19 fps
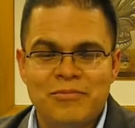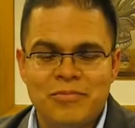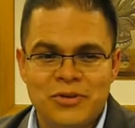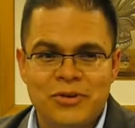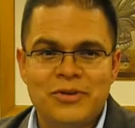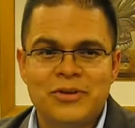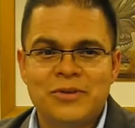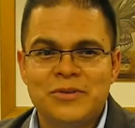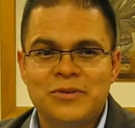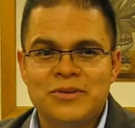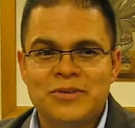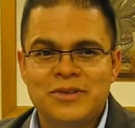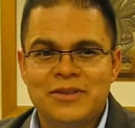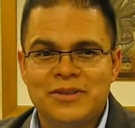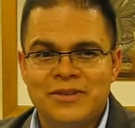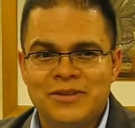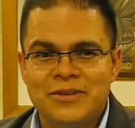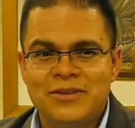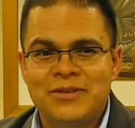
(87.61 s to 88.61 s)
produced
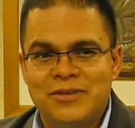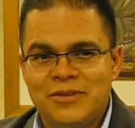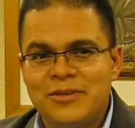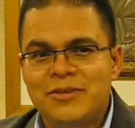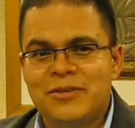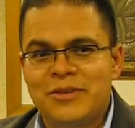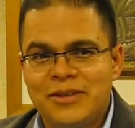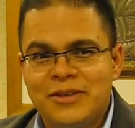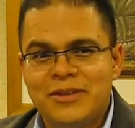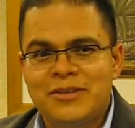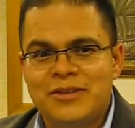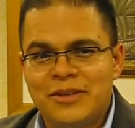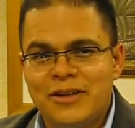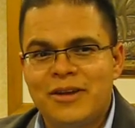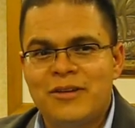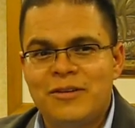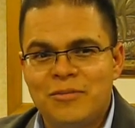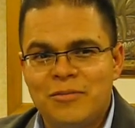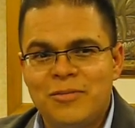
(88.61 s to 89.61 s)
during the
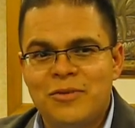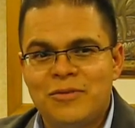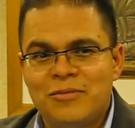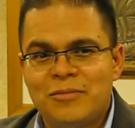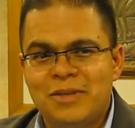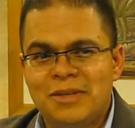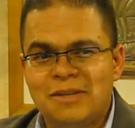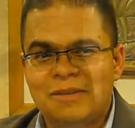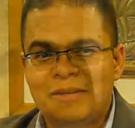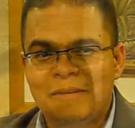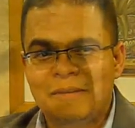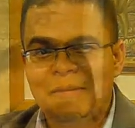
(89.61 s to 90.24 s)
Chicano movement.